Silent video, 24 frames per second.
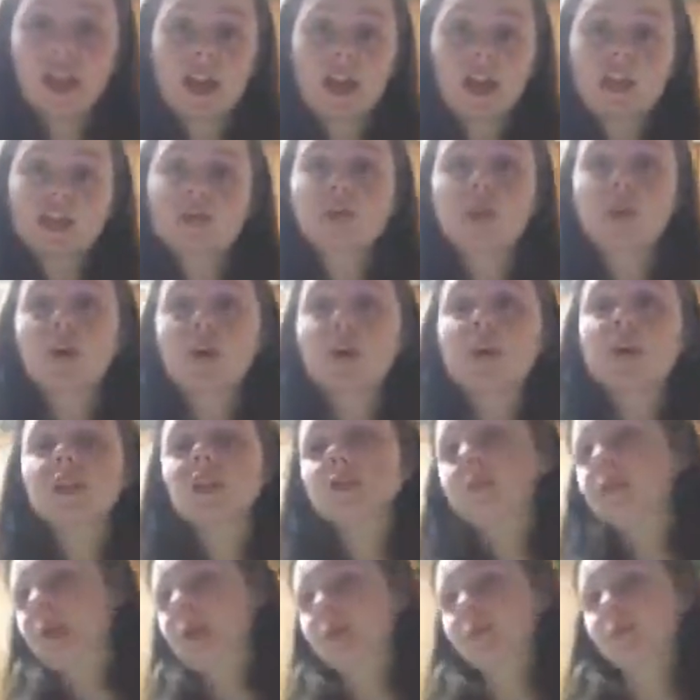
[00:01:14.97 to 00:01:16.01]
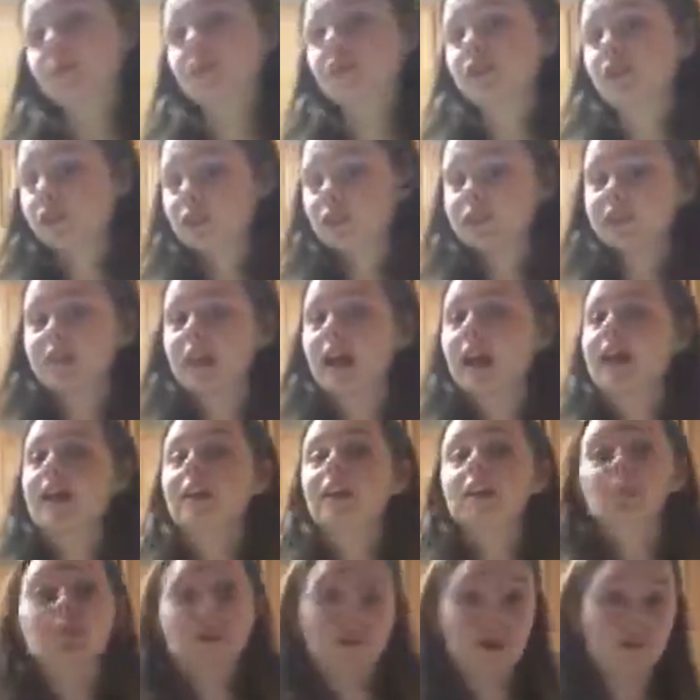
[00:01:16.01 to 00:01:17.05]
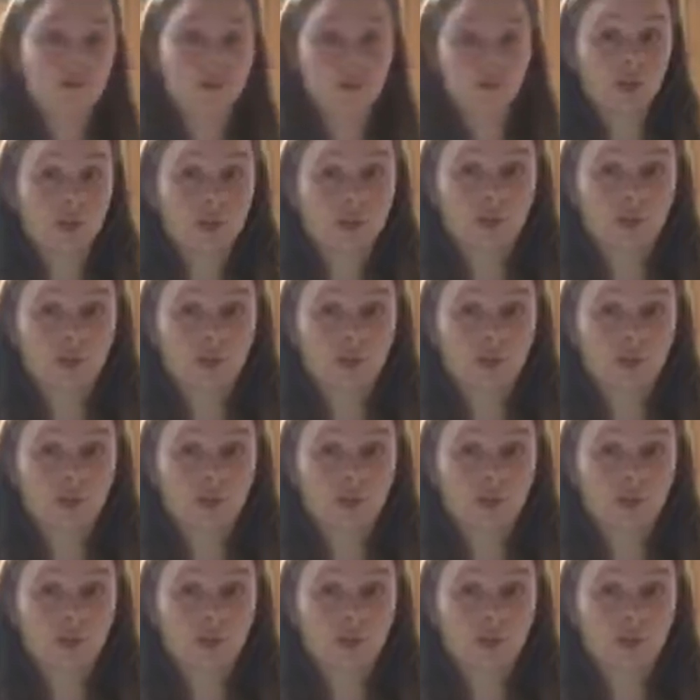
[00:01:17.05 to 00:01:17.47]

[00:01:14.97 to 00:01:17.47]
and putting the paper to the side away from the